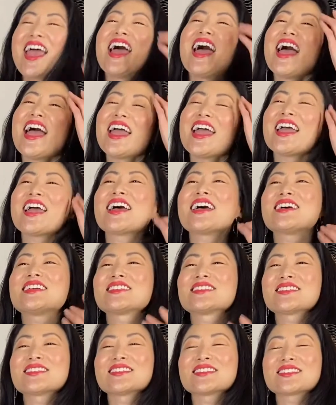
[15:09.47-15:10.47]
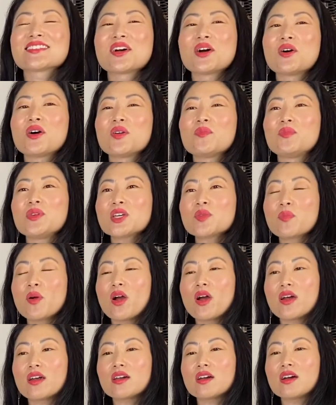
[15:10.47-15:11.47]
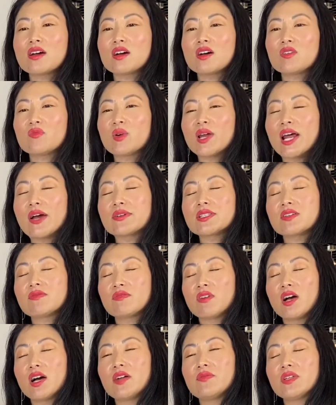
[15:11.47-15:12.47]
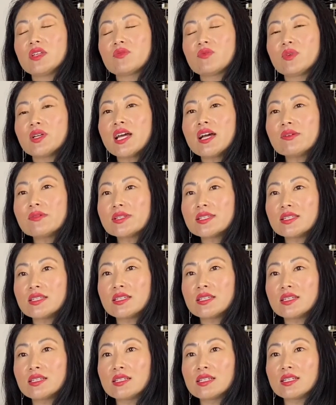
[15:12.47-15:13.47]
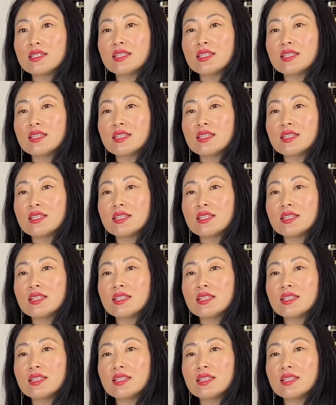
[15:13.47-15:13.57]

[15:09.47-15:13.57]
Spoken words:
And so a big part of what I was involved in when I was in